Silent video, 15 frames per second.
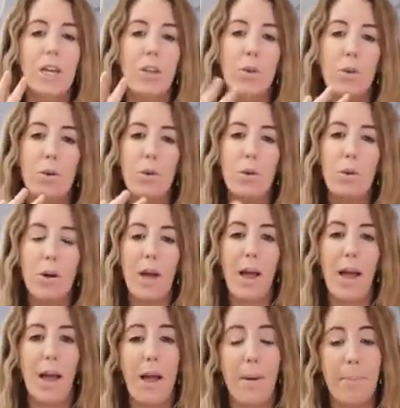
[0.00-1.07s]
Your
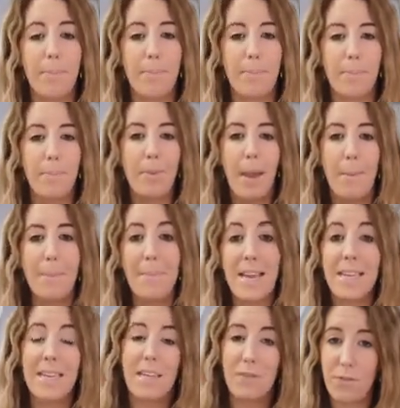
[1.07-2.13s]

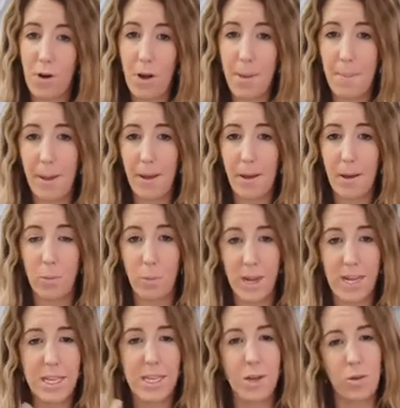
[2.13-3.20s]
mixed fibre
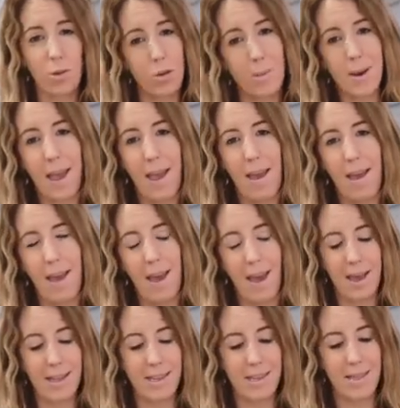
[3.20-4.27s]
wigs, so human hair
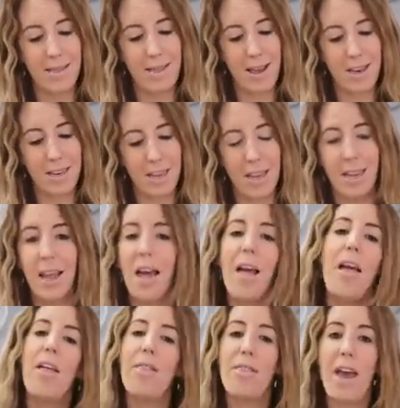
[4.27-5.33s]
and synthetic,
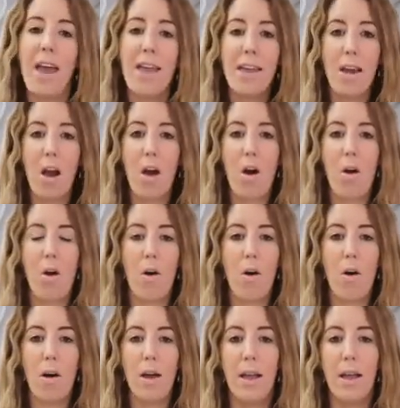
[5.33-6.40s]
they
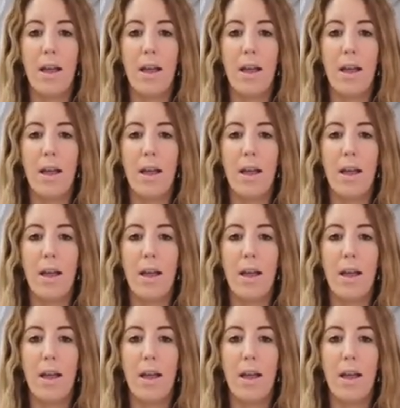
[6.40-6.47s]
are